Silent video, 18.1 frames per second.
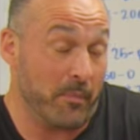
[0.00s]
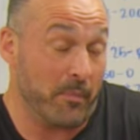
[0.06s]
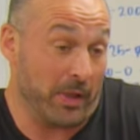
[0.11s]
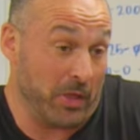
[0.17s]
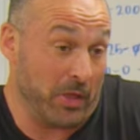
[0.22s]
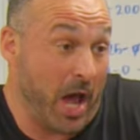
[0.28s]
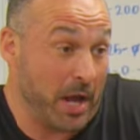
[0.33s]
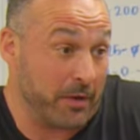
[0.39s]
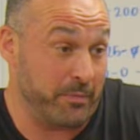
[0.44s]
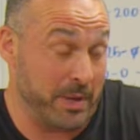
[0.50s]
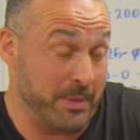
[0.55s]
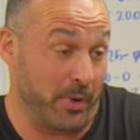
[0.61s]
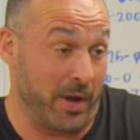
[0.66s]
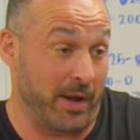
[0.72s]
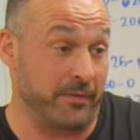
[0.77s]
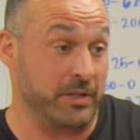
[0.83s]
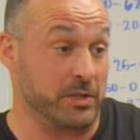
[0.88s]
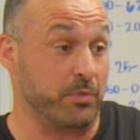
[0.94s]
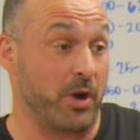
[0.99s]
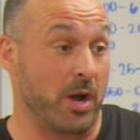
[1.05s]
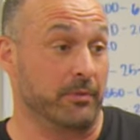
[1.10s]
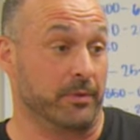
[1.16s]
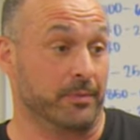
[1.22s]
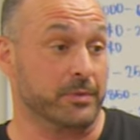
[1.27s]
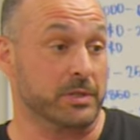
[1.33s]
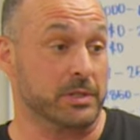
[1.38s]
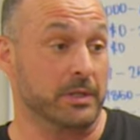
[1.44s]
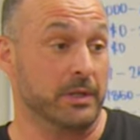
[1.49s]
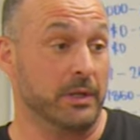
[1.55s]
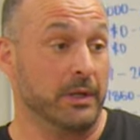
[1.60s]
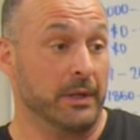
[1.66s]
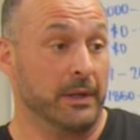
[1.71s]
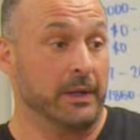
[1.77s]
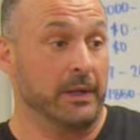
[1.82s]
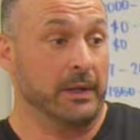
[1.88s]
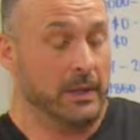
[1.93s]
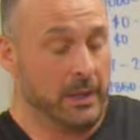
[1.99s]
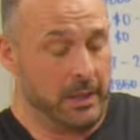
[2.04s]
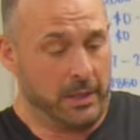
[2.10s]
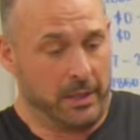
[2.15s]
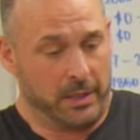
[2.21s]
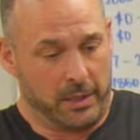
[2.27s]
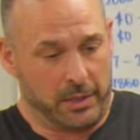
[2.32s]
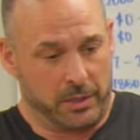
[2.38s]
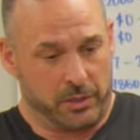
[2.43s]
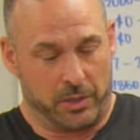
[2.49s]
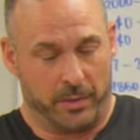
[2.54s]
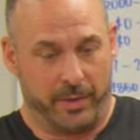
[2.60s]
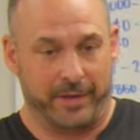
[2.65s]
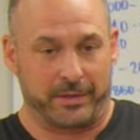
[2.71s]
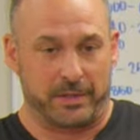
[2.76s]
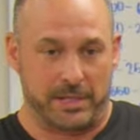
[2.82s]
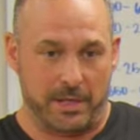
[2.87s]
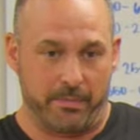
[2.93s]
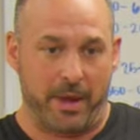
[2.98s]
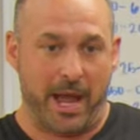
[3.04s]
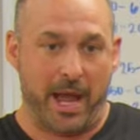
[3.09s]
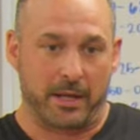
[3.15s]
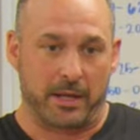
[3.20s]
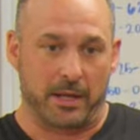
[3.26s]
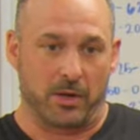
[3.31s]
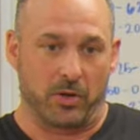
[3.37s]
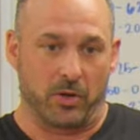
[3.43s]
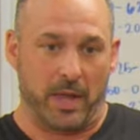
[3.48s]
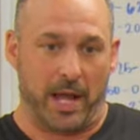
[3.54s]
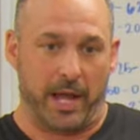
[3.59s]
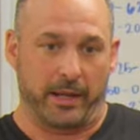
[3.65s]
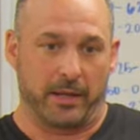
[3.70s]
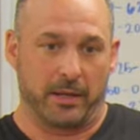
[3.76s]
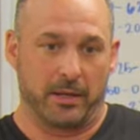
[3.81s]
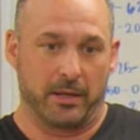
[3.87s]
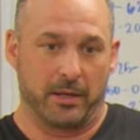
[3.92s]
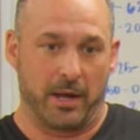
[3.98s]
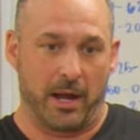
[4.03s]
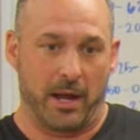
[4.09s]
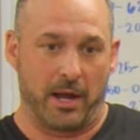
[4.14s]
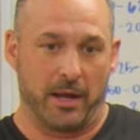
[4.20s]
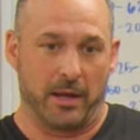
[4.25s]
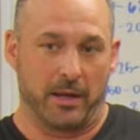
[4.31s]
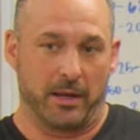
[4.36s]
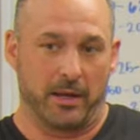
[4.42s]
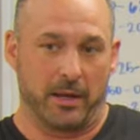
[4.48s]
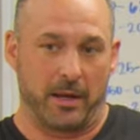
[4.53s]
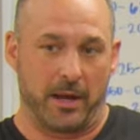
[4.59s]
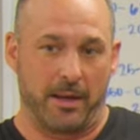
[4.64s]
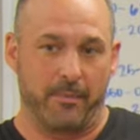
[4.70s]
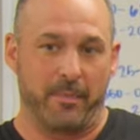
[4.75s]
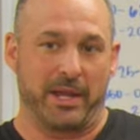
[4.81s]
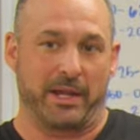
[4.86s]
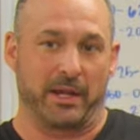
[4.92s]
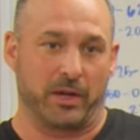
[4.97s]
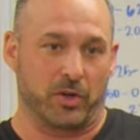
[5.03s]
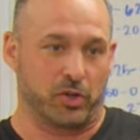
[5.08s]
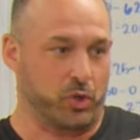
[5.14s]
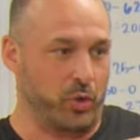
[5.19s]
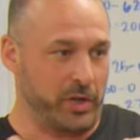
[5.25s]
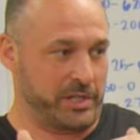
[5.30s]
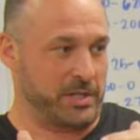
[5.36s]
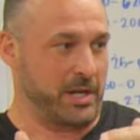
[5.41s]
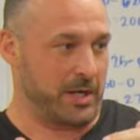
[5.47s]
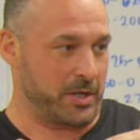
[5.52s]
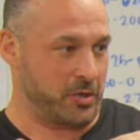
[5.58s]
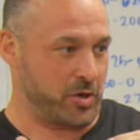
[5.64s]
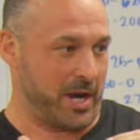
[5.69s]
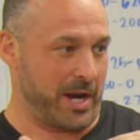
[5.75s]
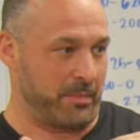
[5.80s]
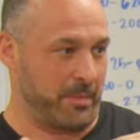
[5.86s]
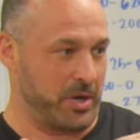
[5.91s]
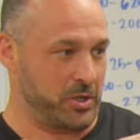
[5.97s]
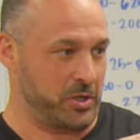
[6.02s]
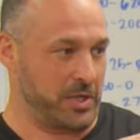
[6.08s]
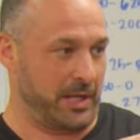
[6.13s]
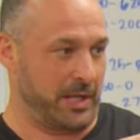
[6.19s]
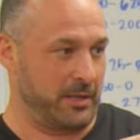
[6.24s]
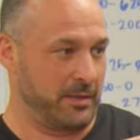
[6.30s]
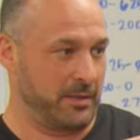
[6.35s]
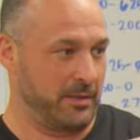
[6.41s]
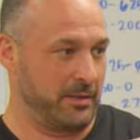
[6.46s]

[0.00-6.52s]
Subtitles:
a lot of people have these problems. So we have to sit back and go like, I'm making a choice not to track my shit.